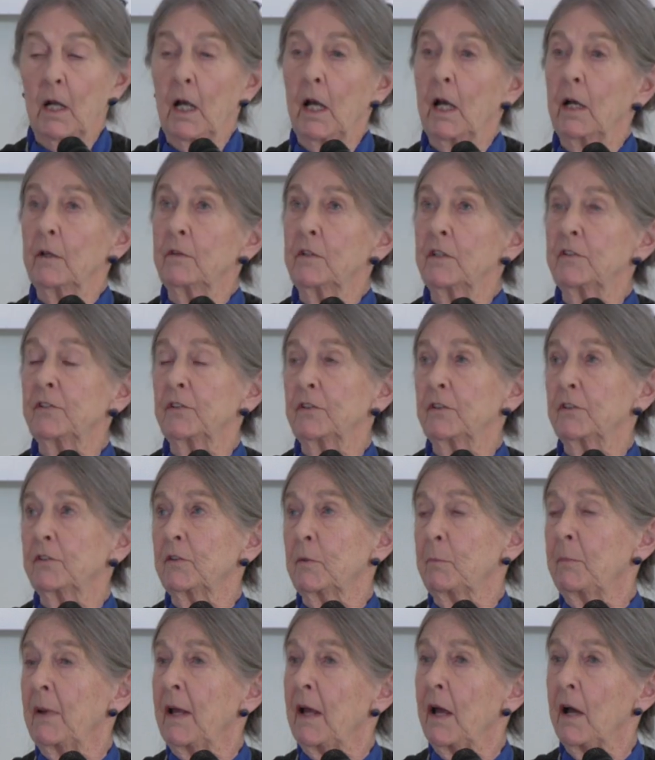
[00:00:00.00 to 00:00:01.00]
And this is
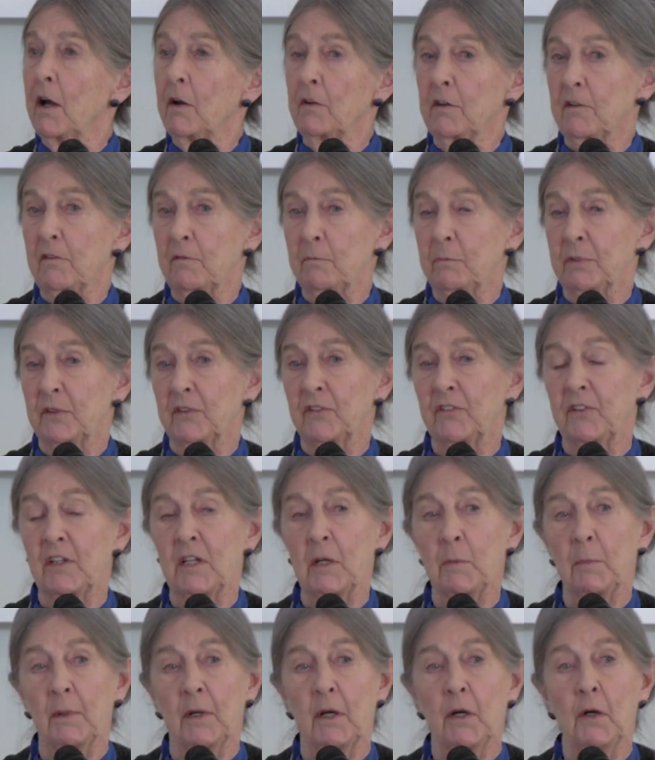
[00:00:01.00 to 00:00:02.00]
the power of
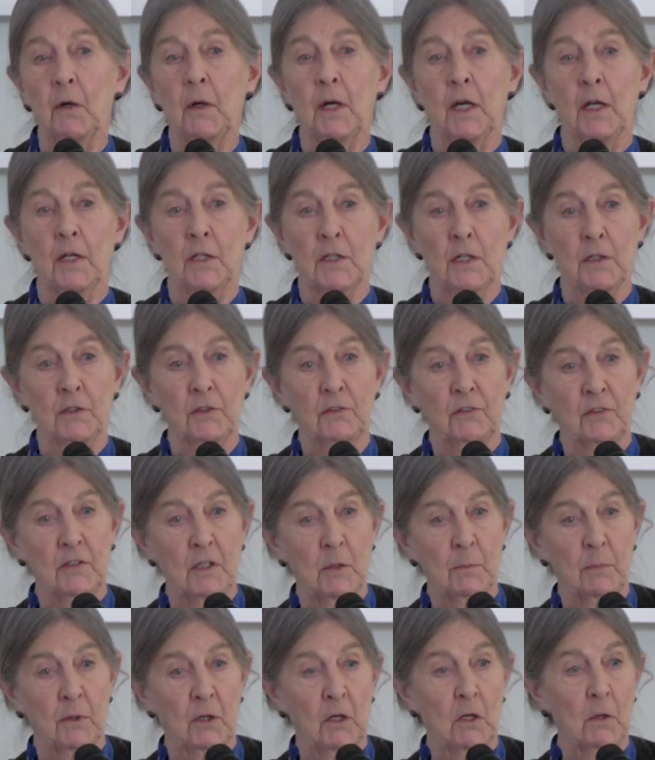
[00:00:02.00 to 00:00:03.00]
placebo and
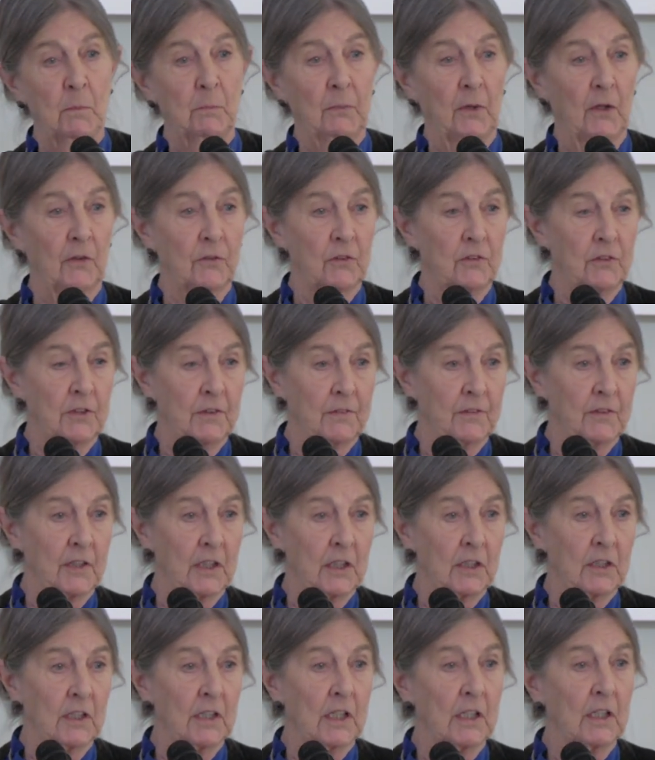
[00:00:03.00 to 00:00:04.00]
nocebo, positive
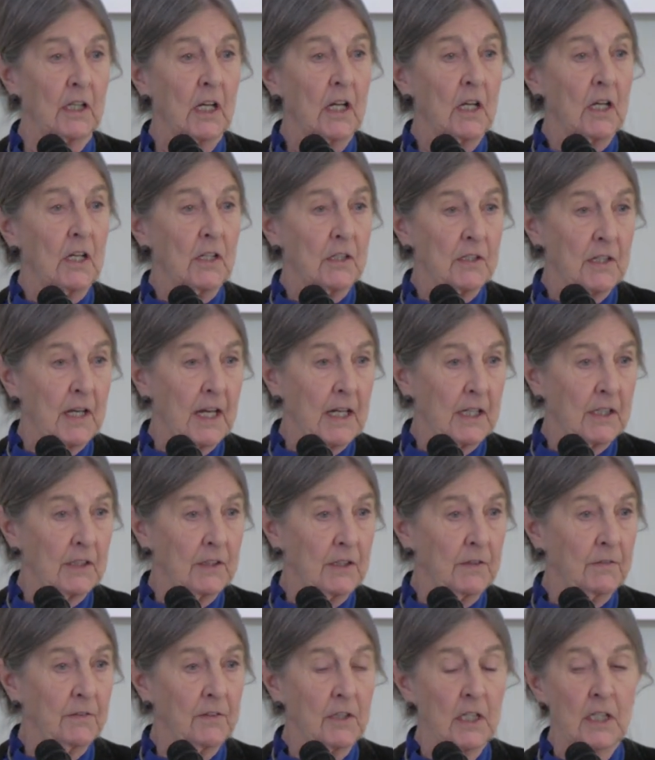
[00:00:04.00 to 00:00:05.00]
thinking,
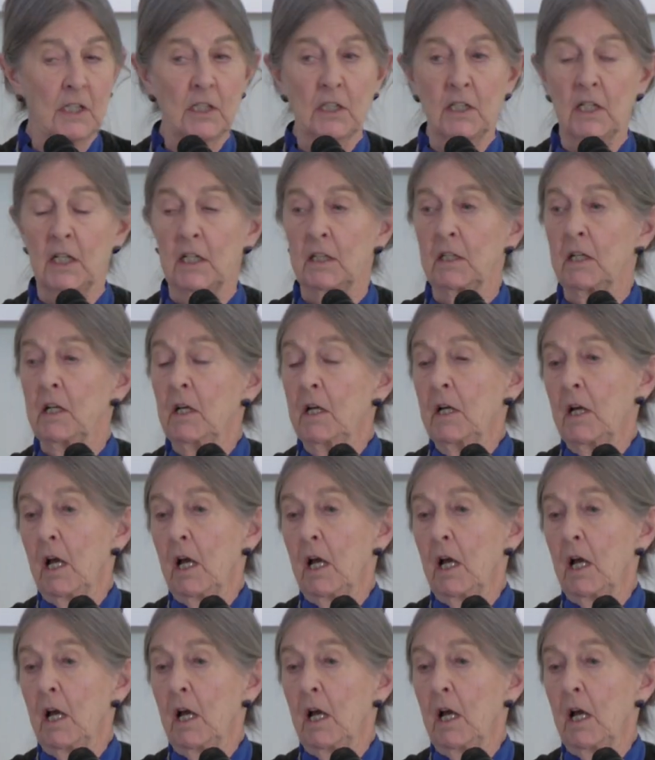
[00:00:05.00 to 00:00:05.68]
negative thinking,